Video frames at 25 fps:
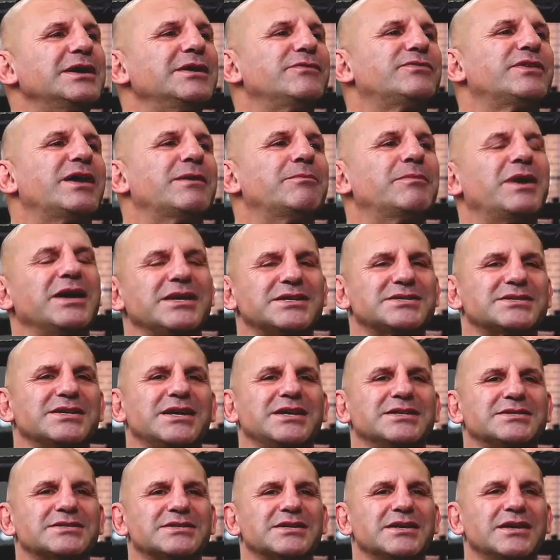If that makes
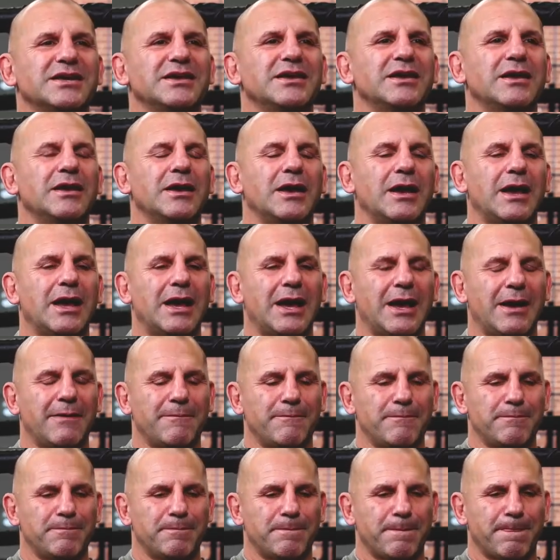sense. I
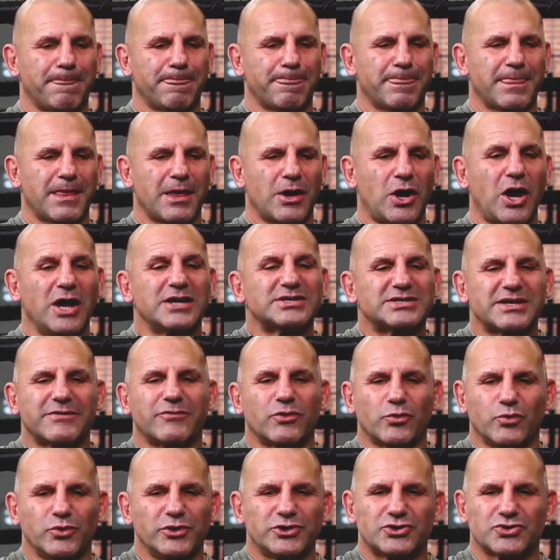used to have a
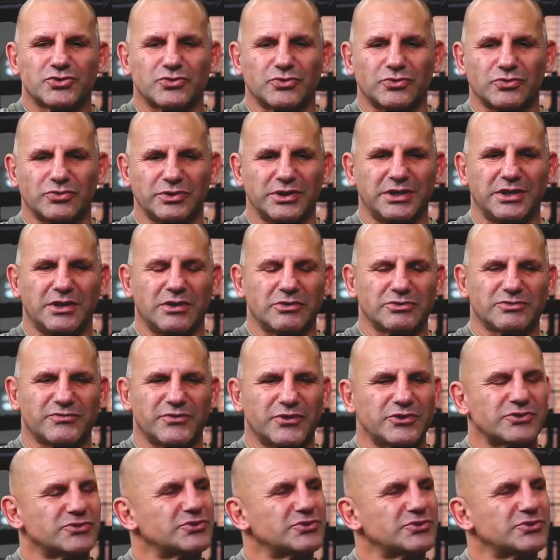ritual. You know, I was very